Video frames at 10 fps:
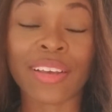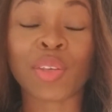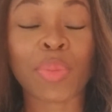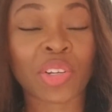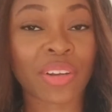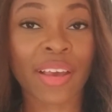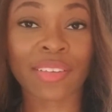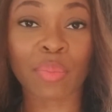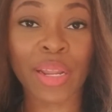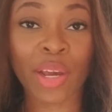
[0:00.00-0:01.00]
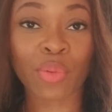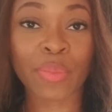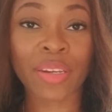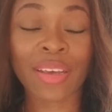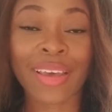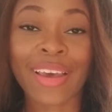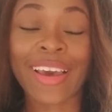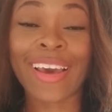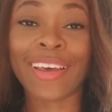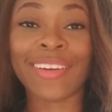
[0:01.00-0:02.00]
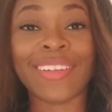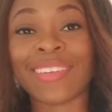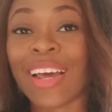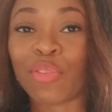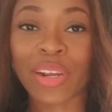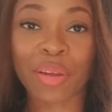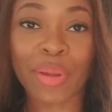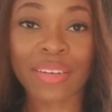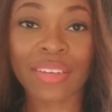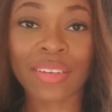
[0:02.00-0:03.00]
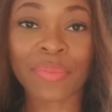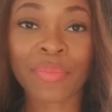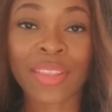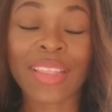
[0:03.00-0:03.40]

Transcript: especially as a Black woman, and it's not recommended.